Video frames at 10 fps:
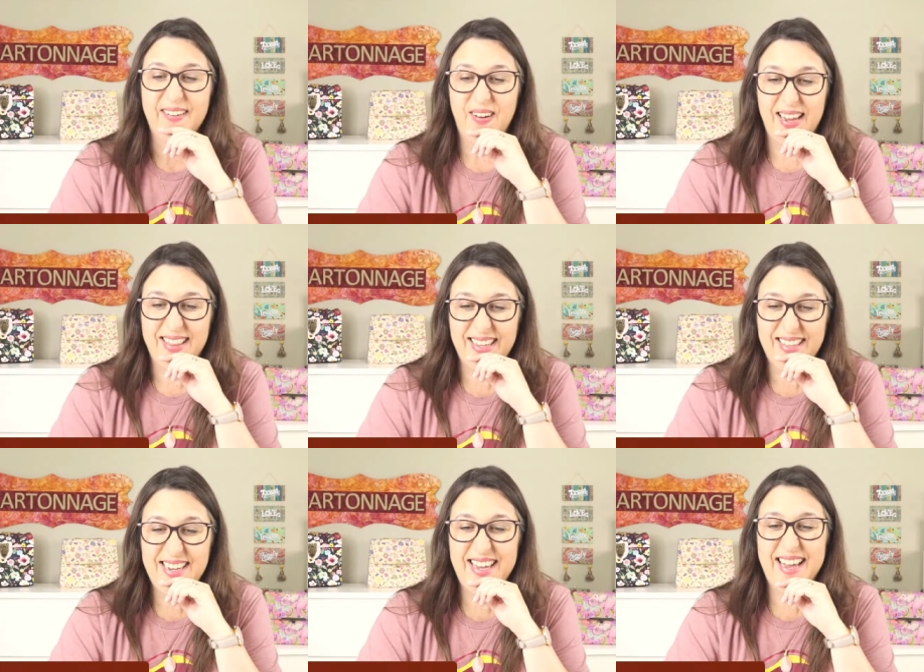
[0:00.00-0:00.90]
Great
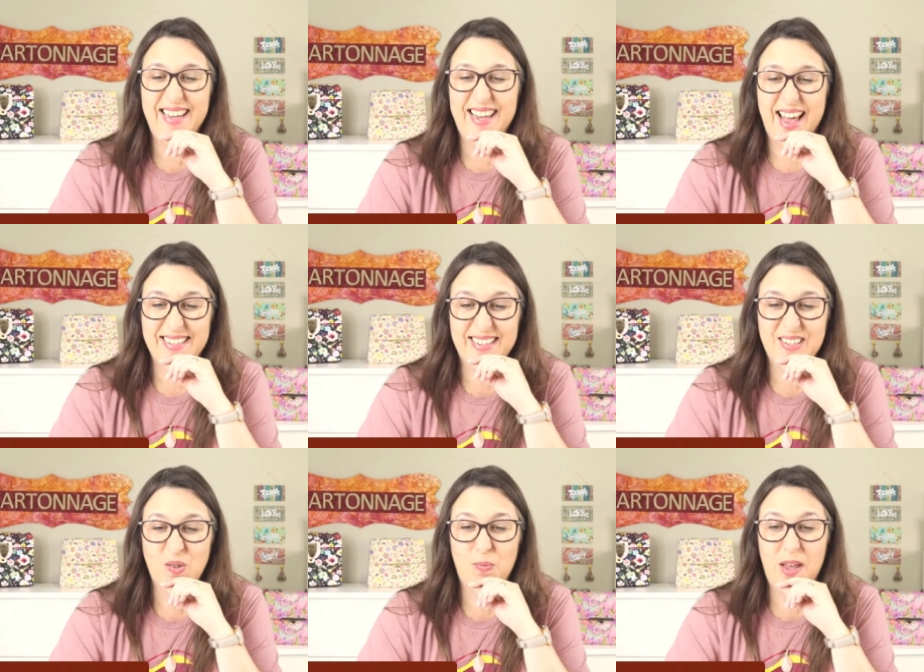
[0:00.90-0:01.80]
idea. Yes,
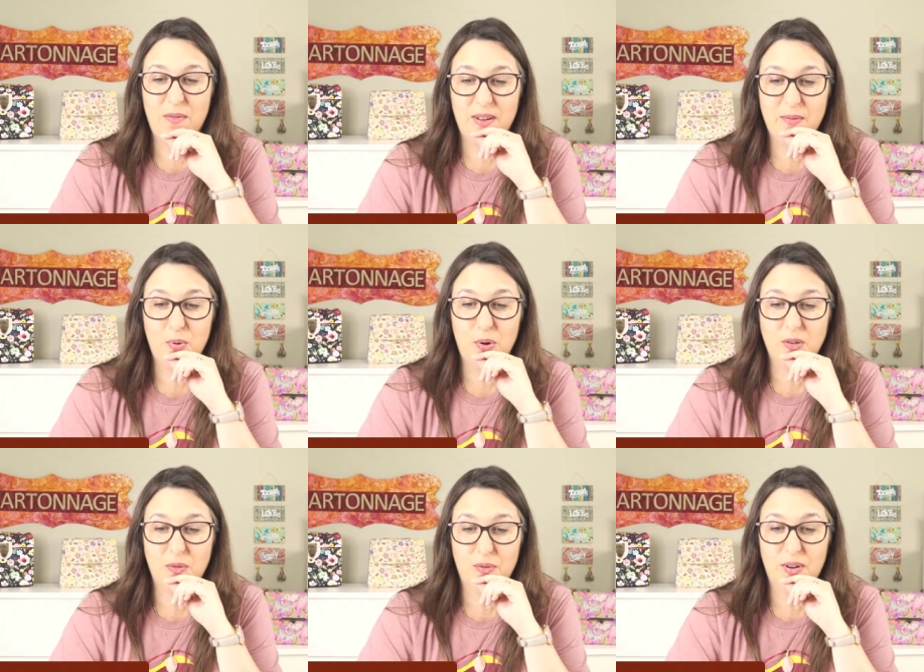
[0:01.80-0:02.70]
this would be a fun
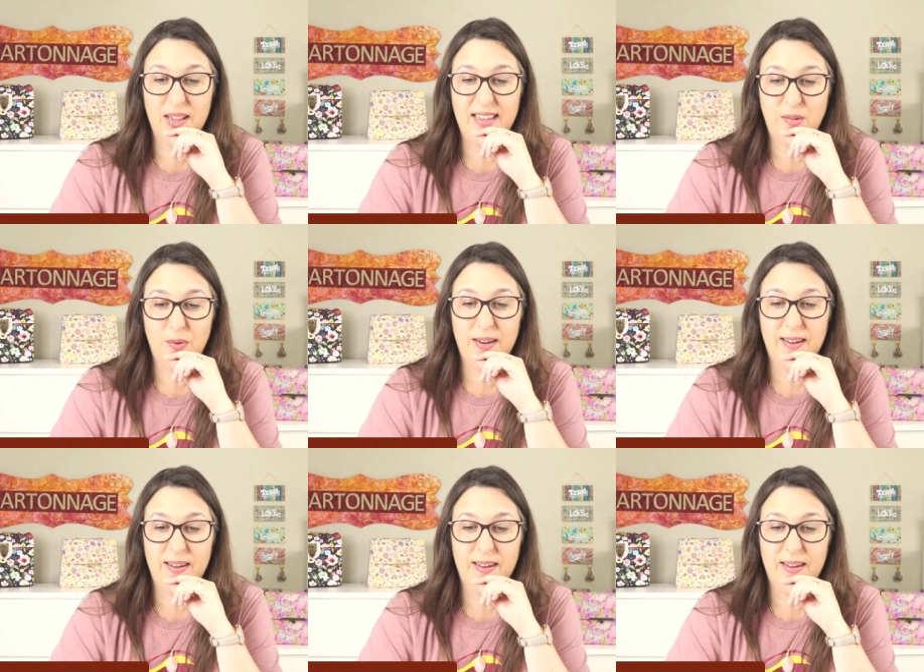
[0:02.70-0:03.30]
project for light.